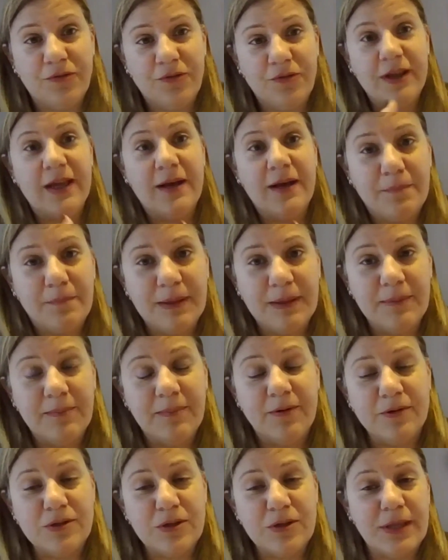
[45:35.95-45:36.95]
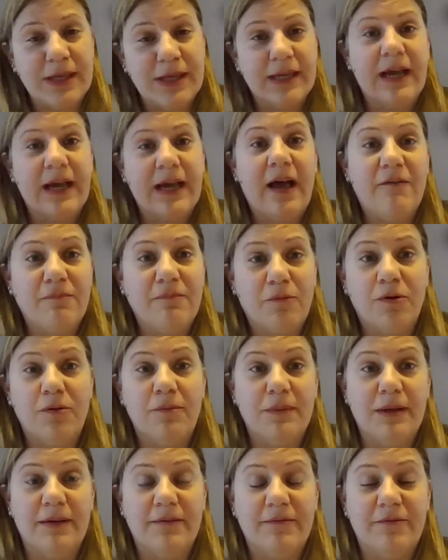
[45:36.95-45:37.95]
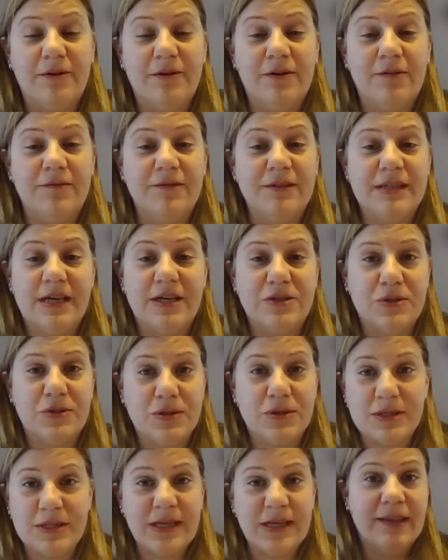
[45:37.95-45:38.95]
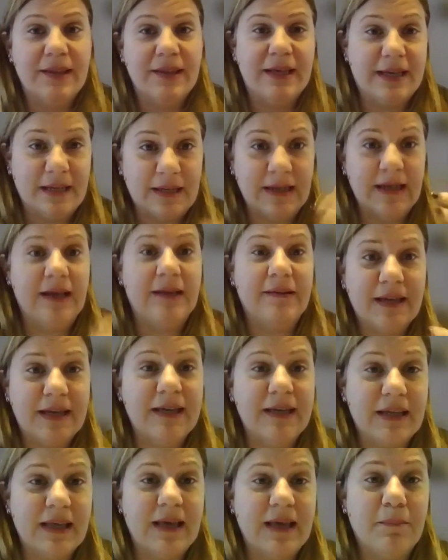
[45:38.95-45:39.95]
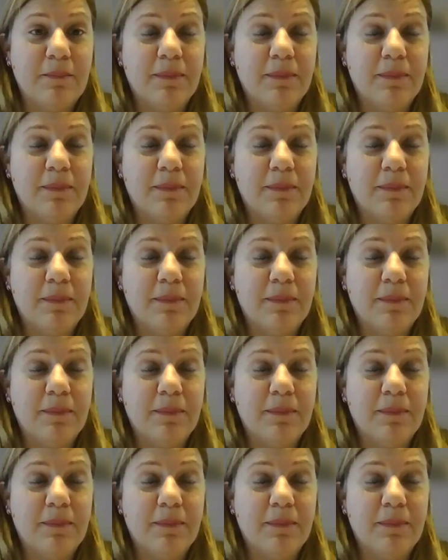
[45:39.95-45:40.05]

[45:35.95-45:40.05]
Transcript: free up people so they can have more meaningful conversations and they can keep